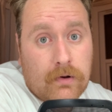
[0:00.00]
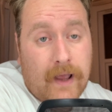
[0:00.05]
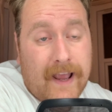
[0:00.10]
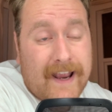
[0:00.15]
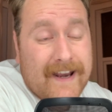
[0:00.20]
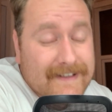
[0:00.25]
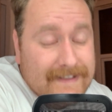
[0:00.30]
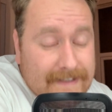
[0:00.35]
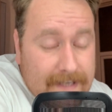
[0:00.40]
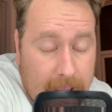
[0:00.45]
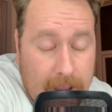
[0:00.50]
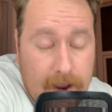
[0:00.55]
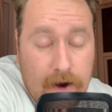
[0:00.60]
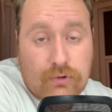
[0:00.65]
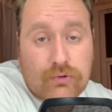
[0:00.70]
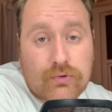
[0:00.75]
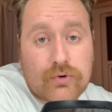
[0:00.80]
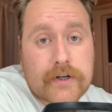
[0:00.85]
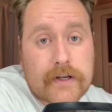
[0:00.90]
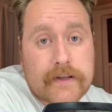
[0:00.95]

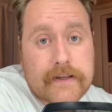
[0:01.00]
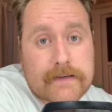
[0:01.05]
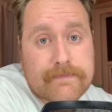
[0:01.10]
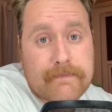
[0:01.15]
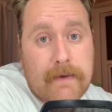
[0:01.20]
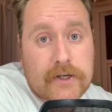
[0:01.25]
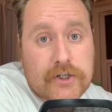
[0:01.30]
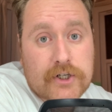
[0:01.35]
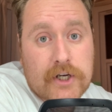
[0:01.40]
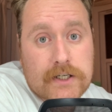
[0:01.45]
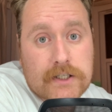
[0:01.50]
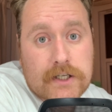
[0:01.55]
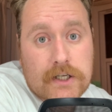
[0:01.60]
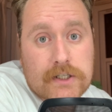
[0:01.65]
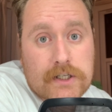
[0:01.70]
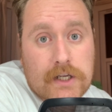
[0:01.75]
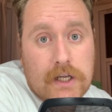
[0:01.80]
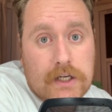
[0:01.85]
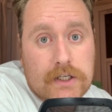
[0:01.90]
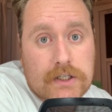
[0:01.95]
to this Manchester
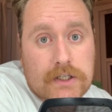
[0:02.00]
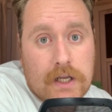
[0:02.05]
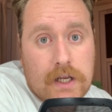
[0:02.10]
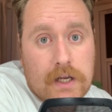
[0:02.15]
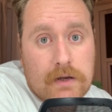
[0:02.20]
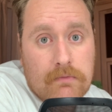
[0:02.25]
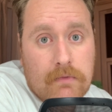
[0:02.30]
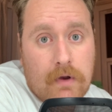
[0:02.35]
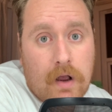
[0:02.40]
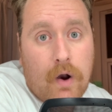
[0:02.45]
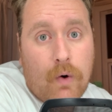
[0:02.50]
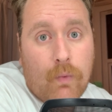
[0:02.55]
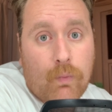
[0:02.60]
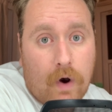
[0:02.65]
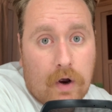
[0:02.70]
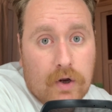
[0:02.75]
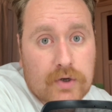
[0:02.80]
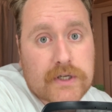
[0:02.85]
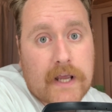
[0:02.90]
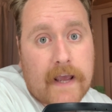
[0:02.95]
City team
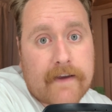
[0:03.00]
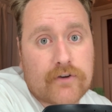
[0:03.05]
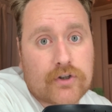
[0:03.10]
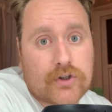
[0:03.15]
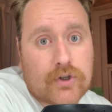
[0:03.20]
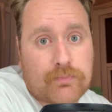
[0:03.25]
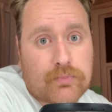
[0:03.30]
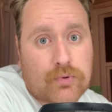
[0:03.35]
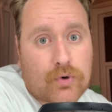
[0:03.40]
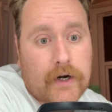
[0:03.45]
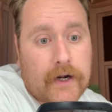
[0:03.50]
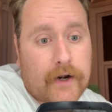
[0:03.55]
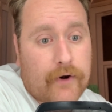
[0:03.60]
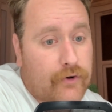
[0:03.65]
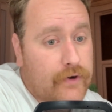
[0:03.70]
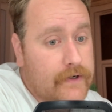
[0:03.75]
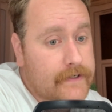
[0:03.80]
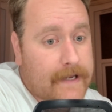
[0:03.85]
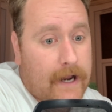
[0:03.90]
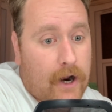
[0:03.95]
whilst Kevin De
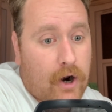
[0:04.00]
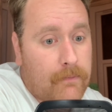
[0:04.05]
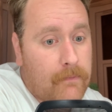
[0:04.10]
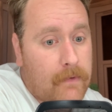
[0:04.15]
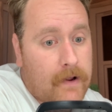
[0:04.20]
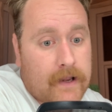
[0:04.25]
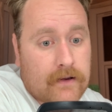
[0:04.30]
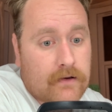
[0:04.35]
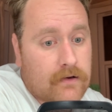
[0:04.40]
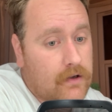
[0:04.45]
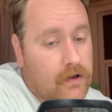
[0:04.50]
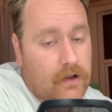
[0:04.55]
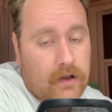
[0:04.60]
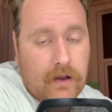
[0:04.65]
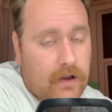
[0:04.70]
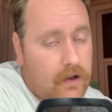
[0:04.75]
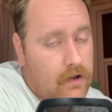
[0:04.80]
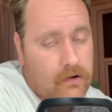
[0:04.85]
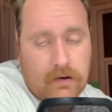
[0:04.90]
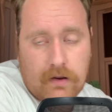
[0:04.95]
Bruyne is out, mate.
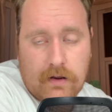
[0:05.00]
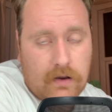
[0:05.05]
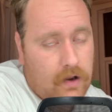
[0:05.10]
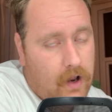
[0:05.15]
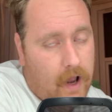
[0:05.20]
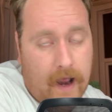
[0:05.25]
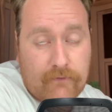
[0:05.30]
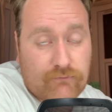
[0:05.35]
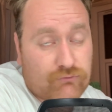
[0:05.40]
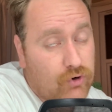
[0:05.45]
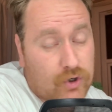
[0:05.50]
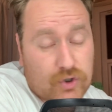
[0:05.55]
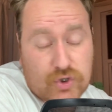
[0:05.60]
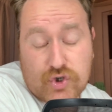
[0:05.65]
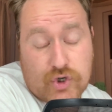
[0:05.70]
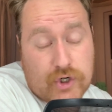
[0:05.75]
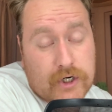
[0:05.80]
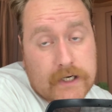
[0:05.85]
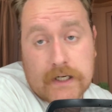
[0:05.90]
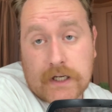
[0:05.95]
And
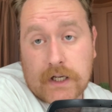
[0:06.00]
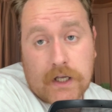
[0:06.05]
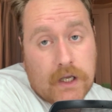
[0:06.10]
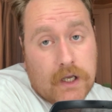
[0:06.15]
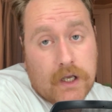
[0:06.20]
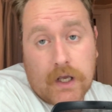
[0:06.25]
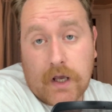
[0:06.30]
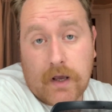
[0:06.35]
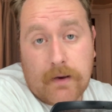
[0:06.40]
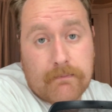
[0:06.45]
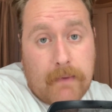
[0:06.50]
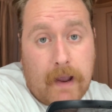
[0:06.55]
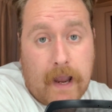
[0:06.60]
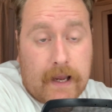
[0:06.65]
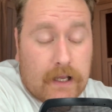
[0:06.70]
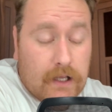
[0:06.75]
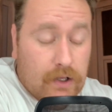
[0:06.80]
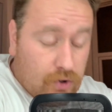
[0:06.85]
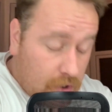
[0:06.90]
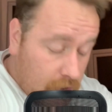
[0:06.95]
Rodri.
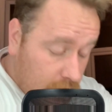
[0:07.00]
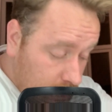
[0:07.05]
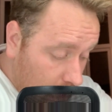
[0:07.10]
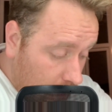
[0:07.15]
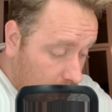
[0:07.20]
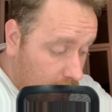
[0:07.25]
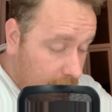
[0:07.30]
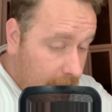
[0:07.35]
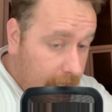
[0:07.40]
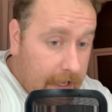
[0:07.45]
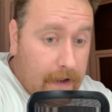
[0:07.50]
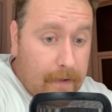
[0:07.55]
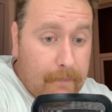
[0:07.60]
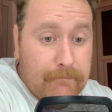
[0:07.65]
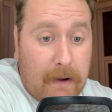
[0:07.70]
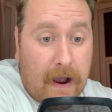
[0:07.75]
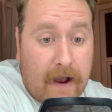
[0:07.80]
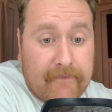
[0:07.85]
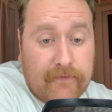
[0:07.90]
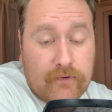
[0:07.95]
Mate, the guy
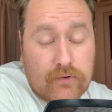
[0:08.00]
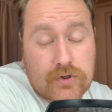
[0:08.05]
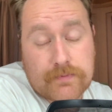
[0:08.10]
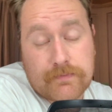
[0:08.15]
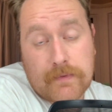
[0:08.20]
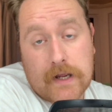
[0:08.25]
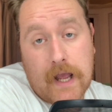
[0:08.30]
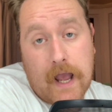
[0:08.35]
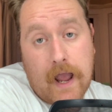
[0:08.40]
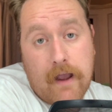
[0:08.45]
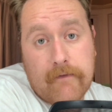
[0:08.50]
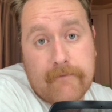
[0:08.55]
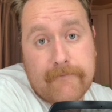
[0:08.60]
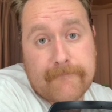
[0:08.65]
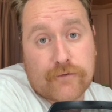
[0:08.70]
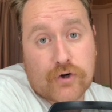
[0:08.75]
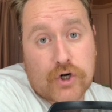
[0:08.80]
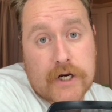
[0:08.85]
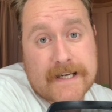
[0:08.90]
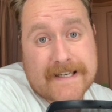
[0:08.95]
baffles me
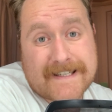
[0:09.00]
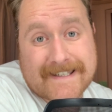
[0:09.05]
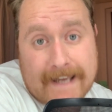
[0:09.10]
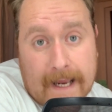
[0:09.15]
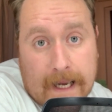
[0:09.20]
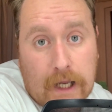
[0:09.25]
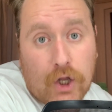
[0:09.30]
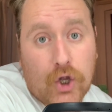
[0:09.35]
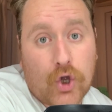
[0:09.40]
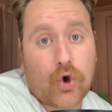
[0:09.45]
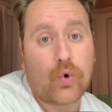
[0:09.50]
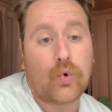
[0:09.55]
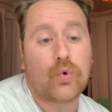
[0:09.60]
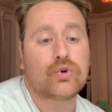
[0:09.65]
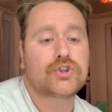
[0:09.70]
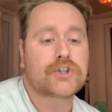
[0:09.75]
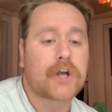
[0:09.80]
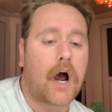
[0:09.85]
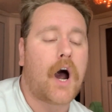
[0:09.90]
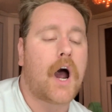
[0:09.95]
every single
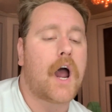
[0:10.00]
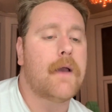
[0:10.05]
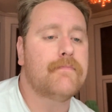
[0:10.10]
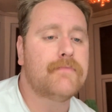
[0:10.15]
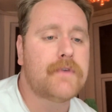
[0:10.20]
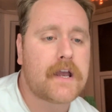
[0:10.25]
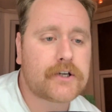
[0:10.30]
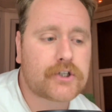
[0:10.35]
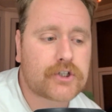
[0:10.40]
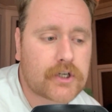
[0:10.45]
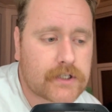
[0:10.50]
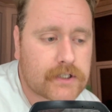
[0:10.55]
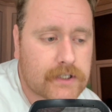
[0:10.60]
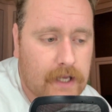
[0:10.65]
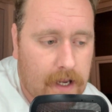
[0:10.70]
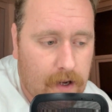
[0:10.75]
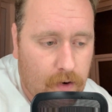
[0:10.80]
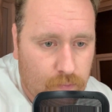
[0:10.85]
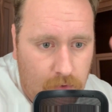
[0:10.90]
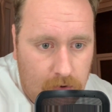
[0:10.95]
time. Let's just
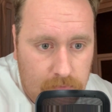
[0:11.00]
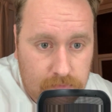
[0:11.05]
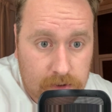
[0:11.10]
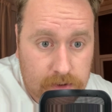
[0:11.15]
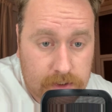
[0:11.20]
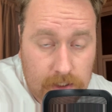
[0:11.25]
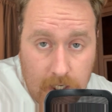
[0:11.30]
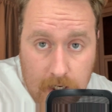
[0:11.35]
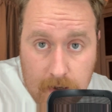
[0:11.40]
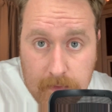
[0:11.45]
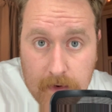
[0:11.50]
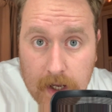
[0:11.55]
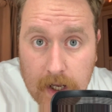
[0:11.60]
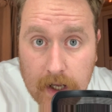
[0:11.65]
say it one more time.